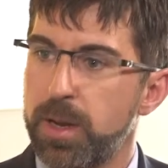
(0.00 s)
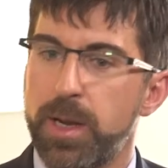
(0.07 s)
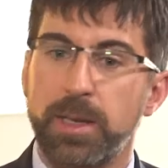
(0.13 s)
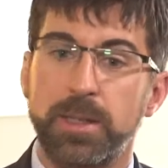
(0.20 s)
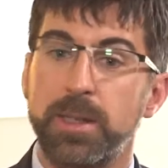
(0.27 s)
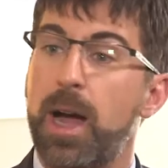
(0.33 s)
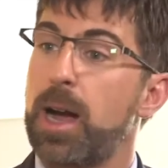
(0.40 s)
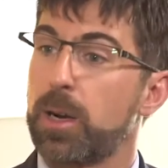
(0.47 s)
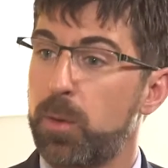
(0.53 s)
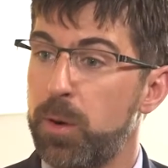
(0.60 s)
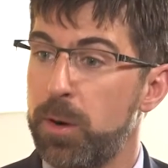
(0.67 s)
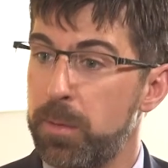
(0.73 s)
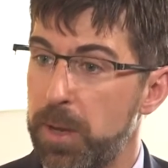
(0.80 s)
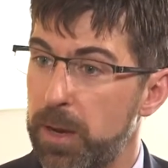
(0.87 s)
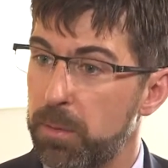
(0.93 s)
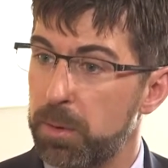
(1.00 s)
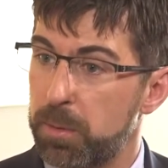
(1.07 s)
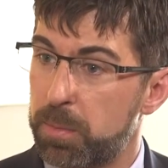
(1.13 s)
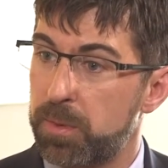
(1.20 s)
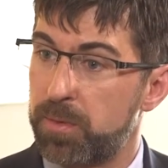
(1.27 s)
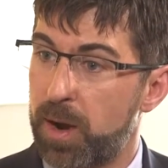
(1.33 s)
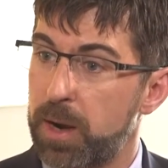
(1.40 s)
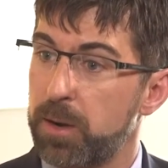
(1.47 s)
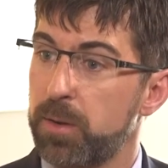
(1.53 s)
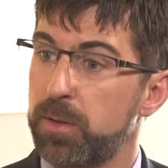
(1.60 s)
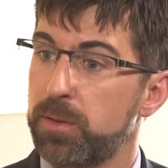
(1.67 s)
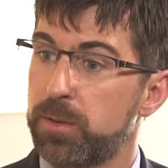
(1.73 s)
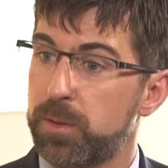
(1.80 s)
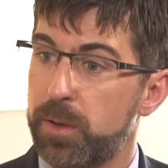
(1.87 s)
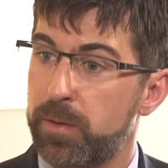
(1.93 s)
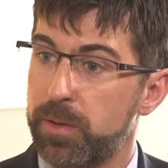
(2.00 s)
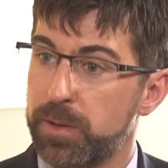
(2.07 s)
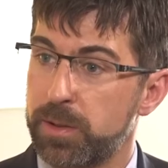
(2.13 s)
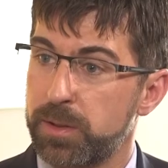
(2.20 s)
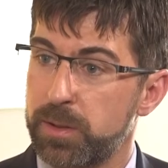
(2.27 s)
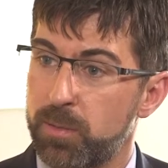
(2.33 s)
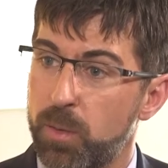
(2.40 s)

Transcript: is not going to be able to provide all those services